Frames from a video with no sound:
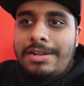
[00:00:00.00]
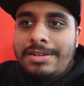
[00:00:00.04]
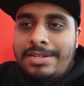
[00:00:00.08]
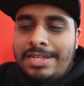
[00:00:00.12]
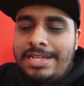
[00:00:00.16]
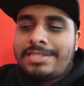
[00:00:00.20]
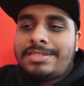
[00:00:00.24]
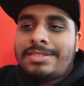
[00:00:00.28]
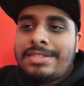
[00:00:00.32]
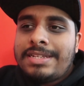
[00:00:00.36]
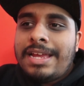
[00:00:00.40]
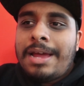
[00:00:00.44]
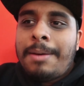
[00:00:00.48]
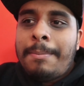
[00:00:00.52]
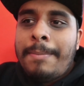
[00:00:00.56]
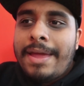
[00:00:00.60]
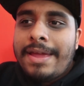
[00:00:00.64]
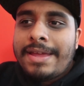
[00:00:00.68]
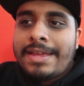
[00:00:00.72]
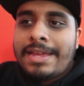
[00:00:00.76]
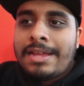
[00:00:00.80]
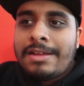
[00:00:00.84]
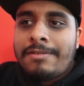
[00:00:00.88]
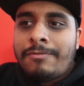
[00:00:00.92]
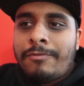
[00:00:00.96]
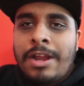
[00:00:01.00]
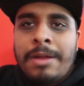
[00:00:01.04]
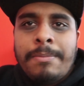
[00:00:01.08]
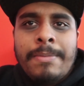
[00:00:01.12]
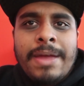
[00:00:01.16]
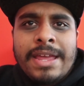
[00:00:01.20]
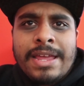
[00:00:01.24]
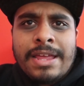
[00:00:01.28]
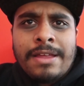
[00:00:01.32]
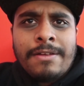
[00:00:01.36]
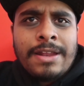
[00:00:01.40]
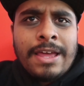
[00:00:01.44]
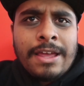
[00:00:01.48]
Disney are
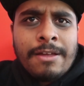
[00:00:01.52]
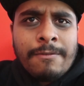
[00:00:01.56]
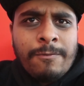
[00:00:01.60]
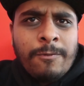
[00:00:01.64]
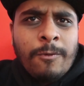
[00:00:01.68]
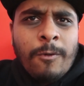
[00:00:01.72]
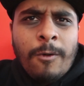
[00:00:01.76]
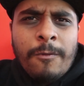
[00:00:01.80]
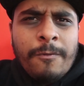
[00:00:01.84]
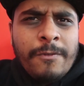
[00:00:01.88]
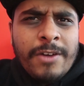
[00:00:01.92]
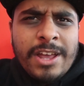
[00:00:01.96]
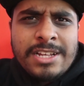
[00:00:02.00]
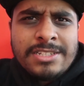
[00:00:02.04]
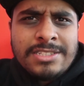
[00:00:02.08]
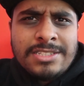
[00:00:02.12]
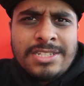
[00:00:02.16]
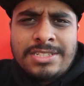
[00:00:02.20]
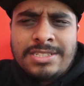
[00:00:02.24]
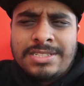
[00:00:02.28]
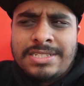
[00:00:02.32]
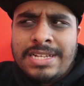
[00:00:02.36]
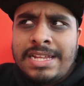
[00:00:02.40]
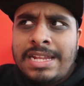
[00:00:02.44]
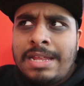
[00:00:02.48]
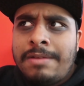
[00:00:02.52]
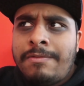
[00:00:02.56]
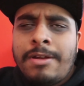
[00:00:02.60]
remaking like 4 things this year.